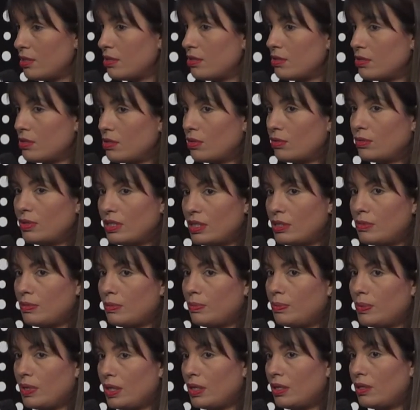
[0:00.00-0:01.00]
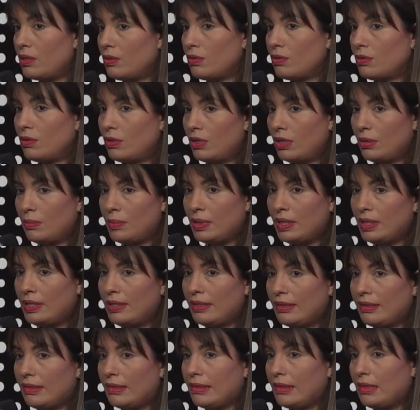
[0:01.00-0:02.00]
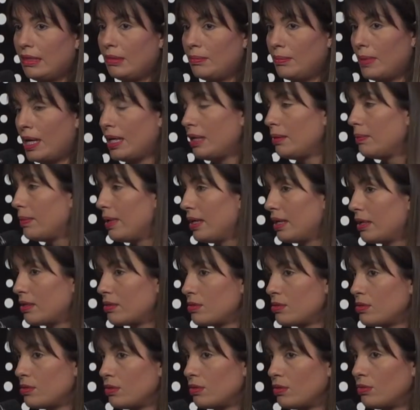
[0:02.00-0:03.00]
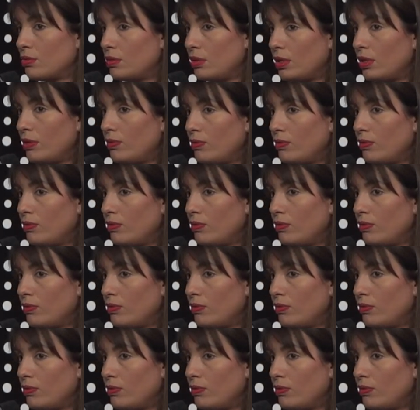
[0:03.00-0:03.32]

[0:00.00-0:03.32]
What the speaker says: So this will bring you immediately money back. So if